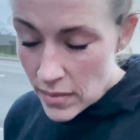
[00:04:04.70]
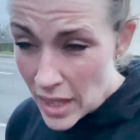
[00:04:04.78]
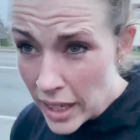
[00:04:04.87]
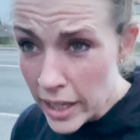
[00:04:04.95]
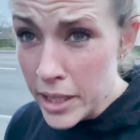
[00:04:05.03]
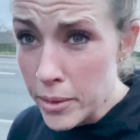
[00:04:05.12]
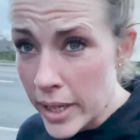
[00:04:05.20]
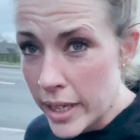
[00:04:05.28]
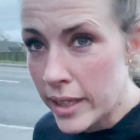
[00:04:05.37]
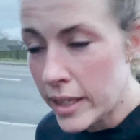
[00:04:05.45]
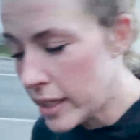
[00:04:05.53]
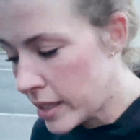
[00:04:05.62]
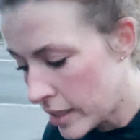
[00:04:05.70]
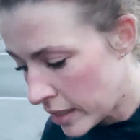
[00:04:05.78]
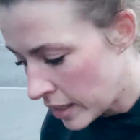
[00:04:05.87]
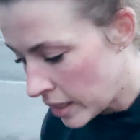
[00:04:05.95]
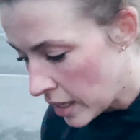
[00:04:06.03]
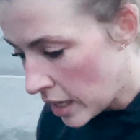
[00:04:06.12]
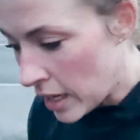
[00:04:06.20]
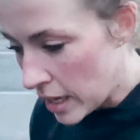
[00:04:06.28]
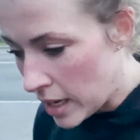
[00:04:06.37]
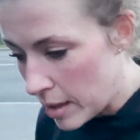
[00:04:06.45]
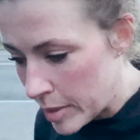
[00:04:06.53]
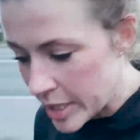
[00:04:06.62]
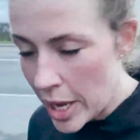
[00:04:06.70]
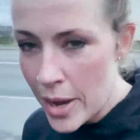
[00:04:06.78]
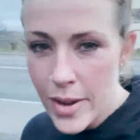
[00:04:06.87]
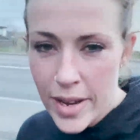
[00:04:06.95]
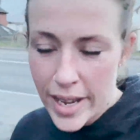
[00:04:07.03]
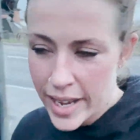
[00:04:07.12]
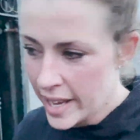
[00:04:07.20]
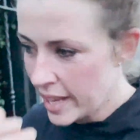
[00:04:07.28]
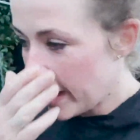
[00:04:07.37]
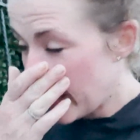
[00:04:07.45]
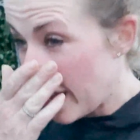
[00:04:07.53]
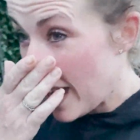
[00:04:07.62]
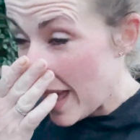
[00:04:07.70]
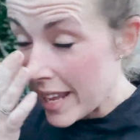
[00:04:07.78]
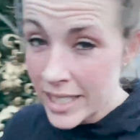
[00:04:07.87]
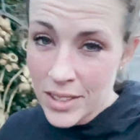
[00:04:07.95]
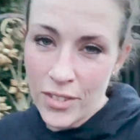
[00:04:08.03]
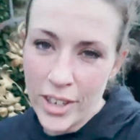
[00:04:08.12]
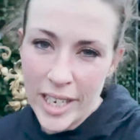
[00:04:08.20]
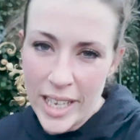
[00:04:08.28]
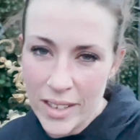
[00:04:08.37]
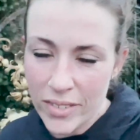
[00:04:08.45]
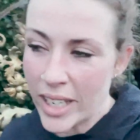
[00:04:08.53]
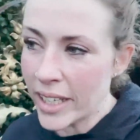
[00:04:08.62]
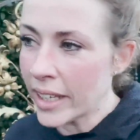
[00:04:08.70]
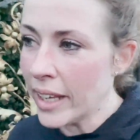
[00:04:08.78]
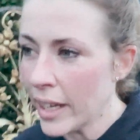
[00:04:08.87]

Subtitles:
Anyway, so it is Friday evening.